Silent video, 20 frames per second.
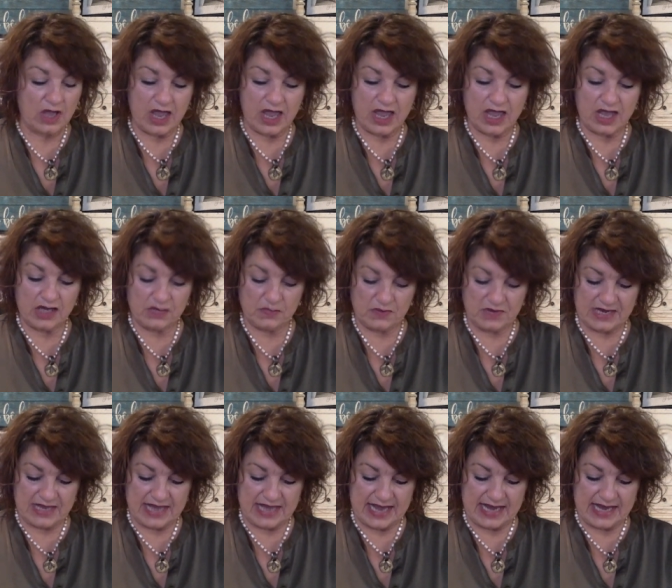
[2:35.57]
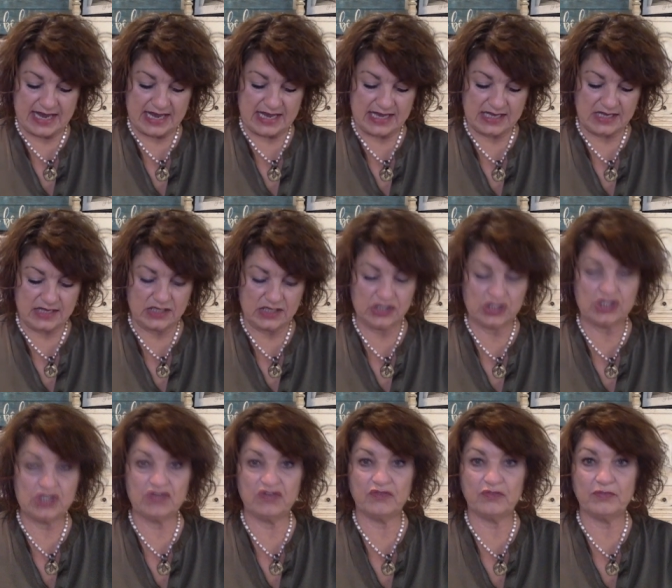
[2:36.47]
And we're getting
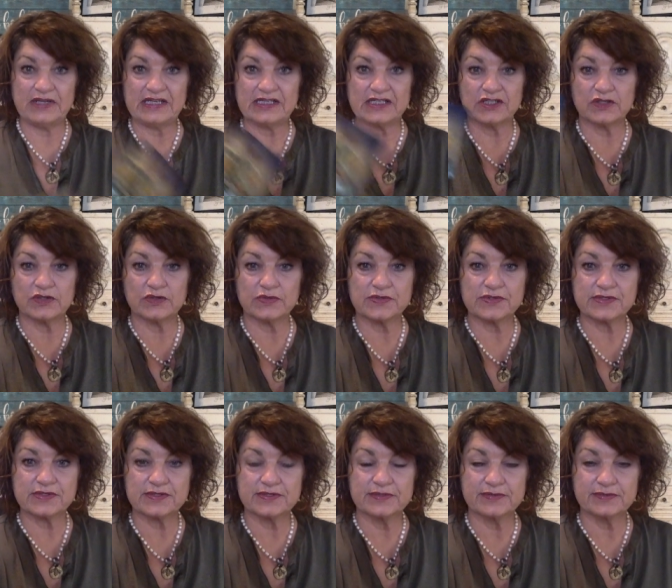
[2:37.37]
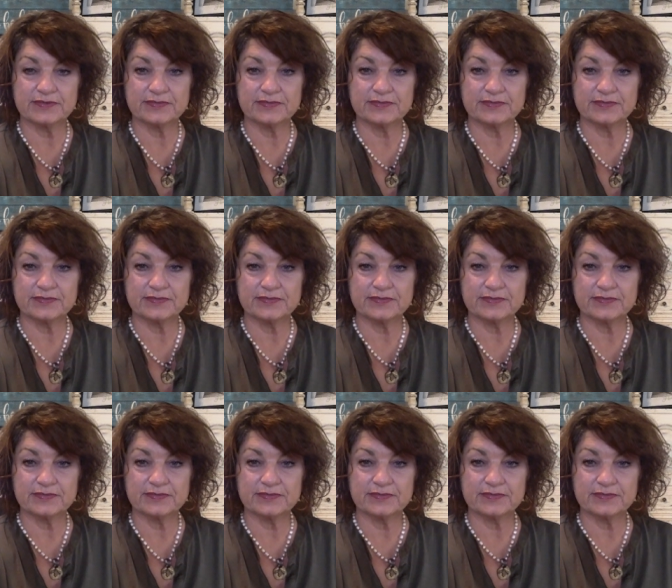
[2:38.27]
Two of Pentacles.